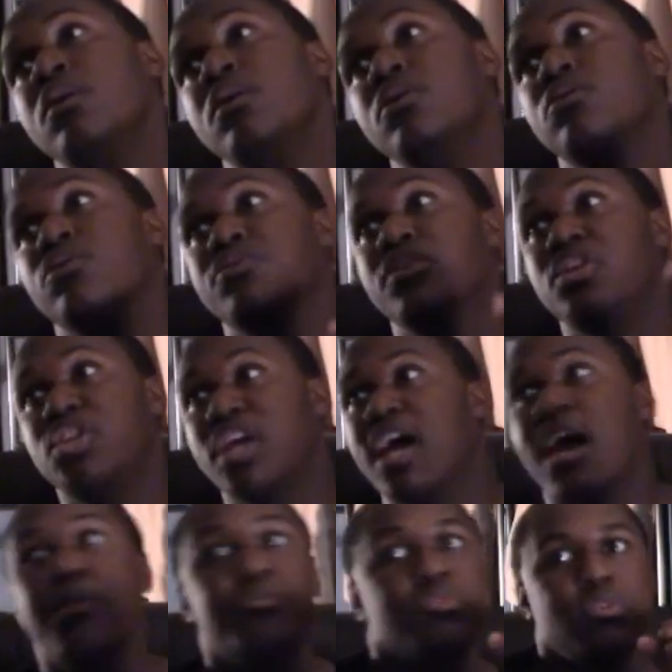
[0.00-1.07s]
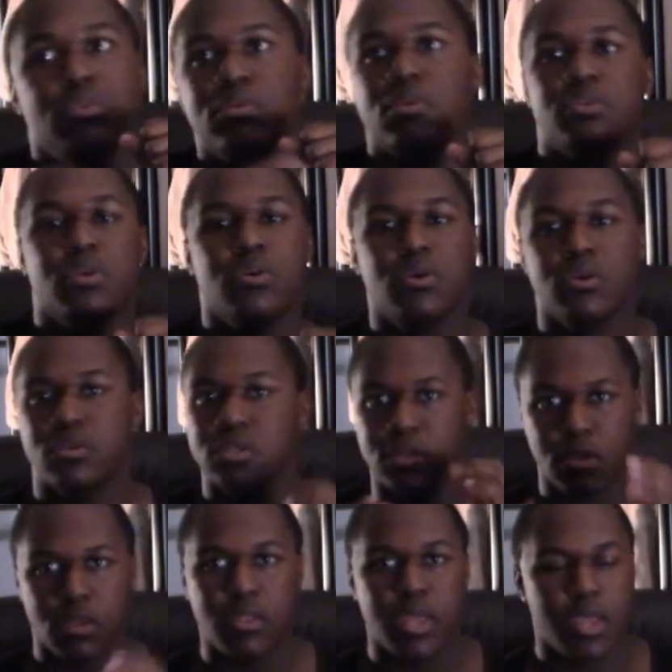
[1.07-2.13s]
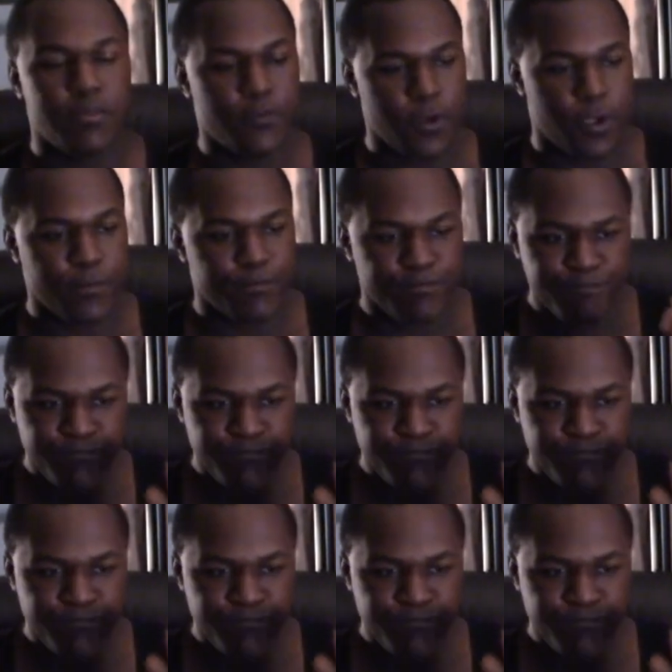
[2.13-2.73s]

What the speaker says: you learn the jabs and you learn the hooks and all that, right?